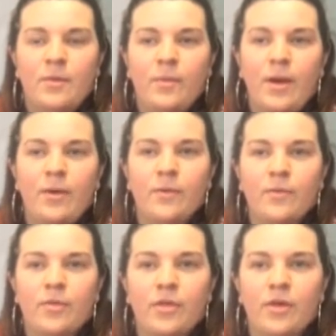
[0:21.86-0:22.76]

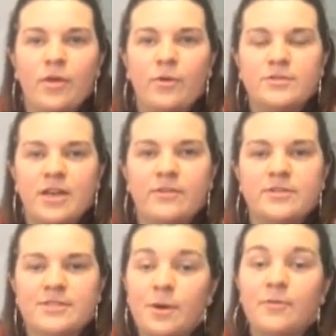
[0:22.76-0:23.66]
Well, the hotel
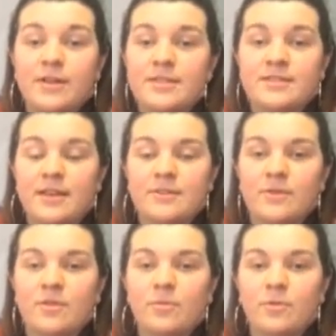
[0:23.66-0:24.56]
itself, as I said, is
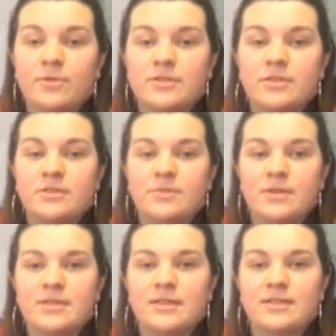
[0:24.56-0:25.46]
one of the more prestigious
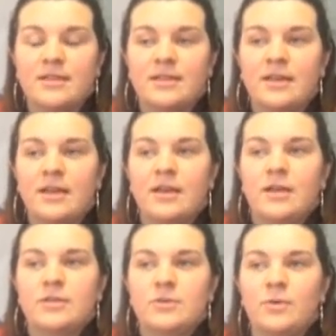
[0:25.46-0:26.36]
ones in the city,
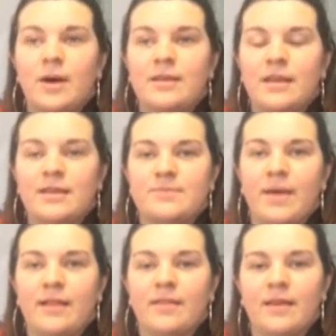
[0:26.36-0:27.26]
so I did
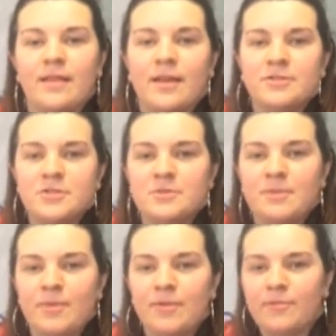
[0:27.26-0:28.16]
expect that the conditions would
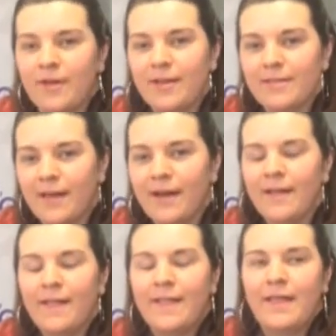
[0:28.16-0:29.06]
maybe reflect that,
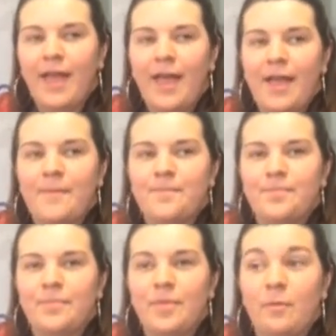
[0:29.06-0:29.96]

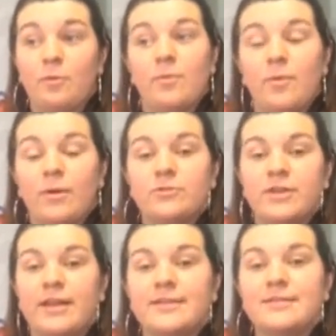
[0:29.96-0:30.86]
that we'd be well
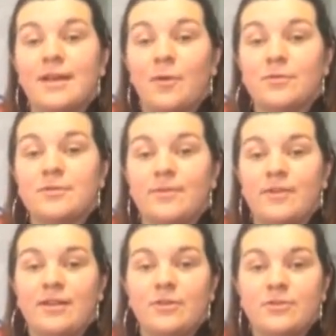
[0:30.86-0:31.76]
trained in order to
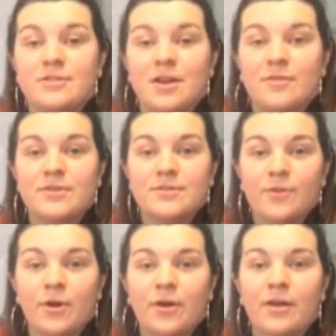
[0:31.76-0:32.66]
provide a good service
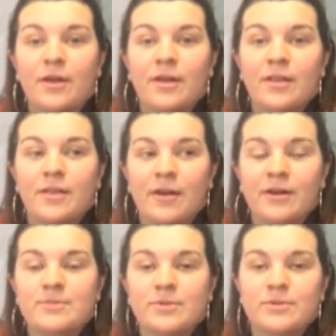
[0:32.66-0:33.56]
for the
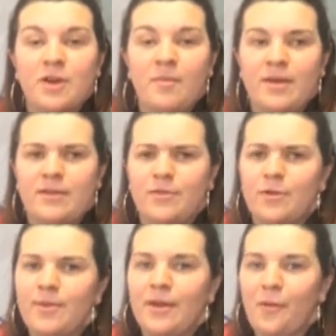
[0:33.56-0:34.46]
customers who come in and who
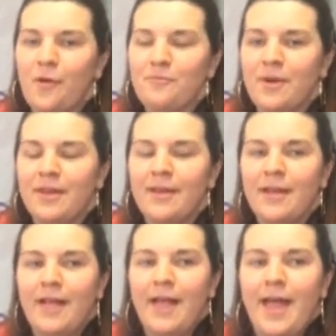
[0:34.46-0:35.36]
are paying a lot of money.
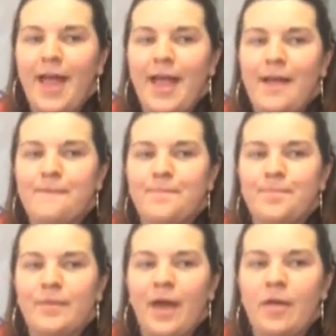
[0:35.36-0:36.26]

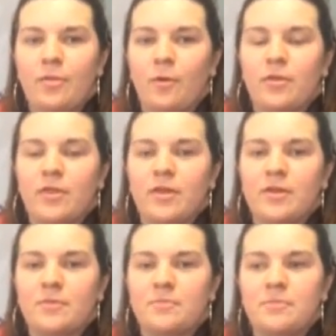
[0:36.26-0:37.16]
I thought
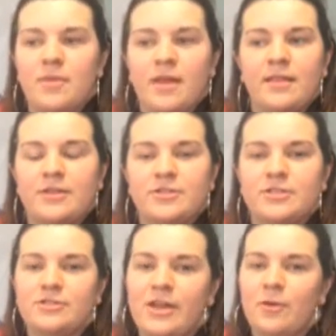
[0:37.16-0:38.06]
that the conditions
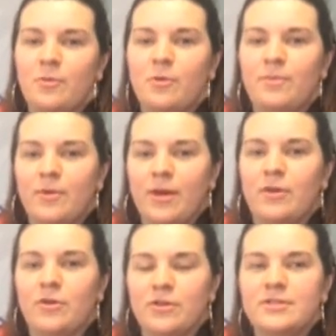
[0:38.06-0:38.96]
in general would be
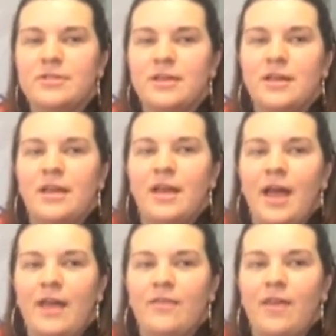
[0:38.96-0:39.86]
quite good,
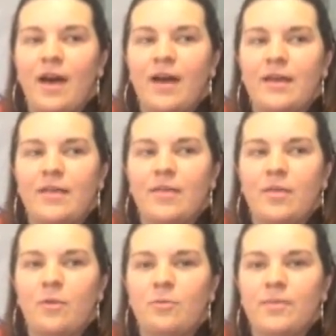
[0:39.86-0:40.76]
in that
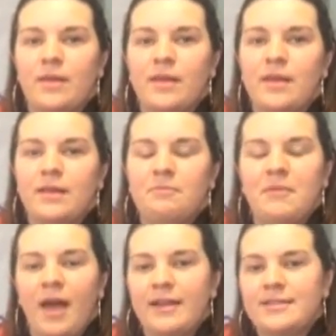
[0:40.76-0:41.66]
there would be
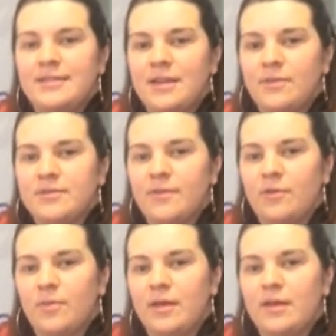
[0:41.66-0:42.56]
guaranteed hours
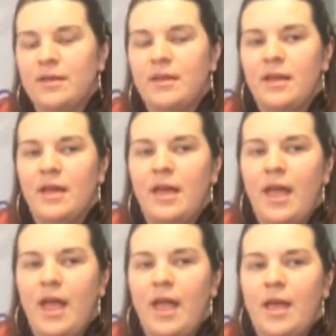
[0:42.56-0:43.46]
every week,
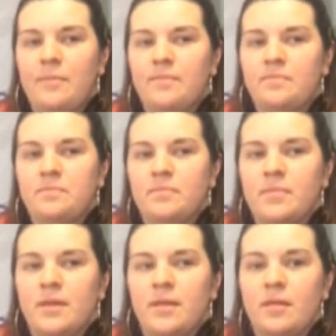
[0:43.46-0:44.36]

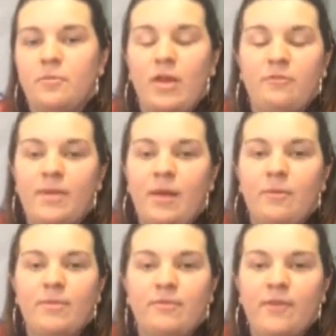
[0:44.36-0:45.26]
the rate of pay
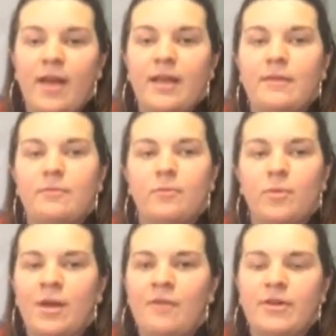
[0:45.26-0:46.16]
would be fine,
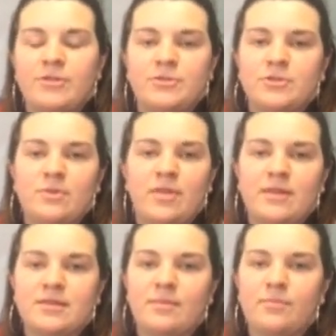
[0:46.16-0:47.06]
we wouldn't have issues with
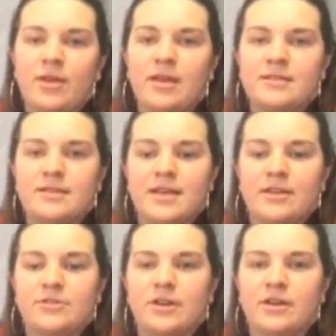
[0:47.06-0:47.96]
things like breaks,
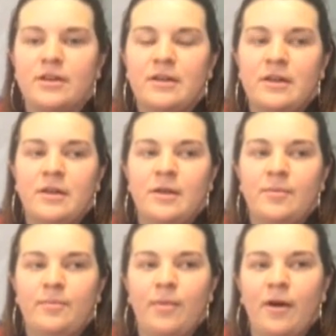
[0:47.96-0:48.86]
etc.
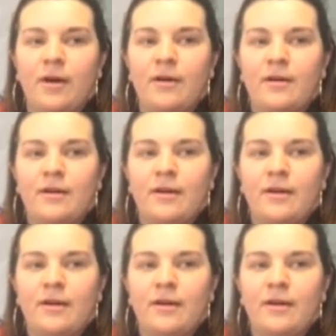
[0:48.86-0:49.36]
But